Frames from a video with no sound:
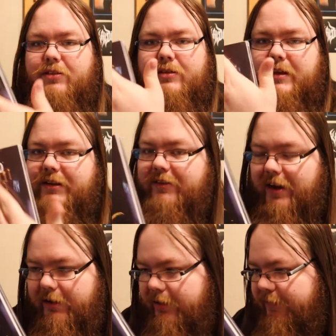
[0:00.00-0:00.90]
the
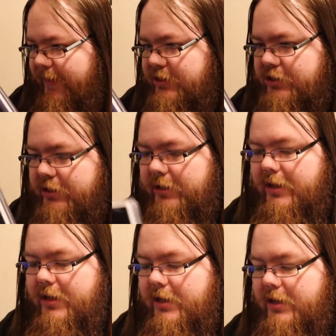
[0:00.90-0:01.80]
entire adventure
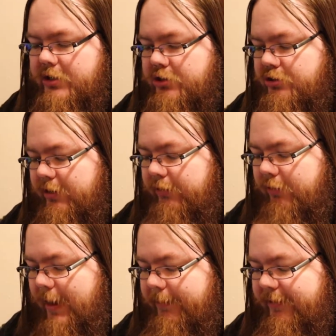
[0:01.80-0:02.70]
shrink
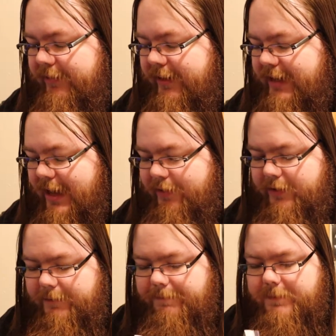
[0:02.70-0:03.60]
wrapped
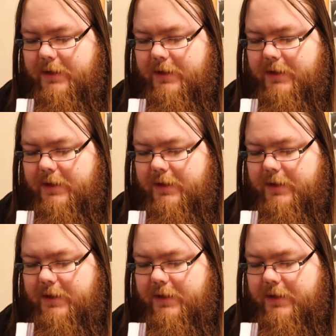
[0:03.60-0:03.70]
together.